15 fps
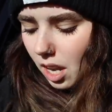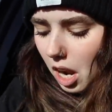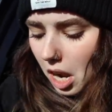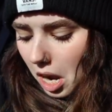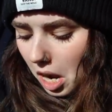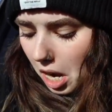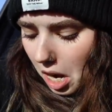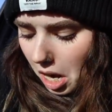
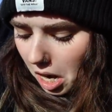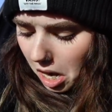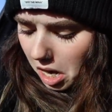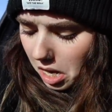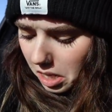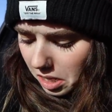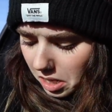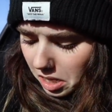Ah!
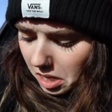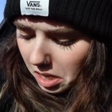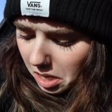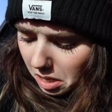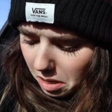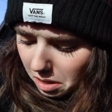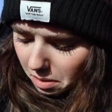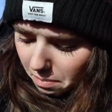
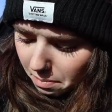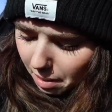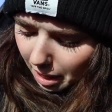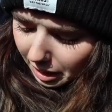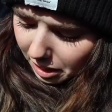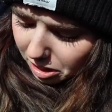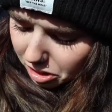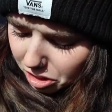Oh no.
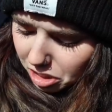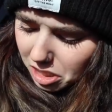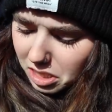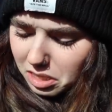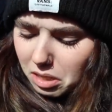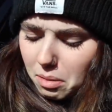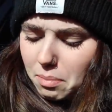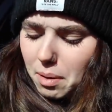Mac and
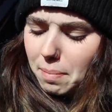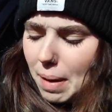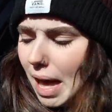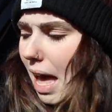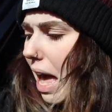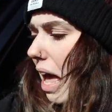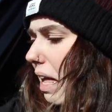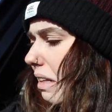cheese on my
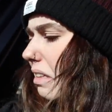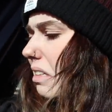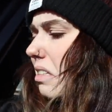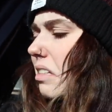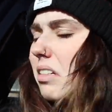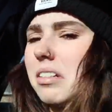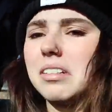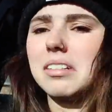pants.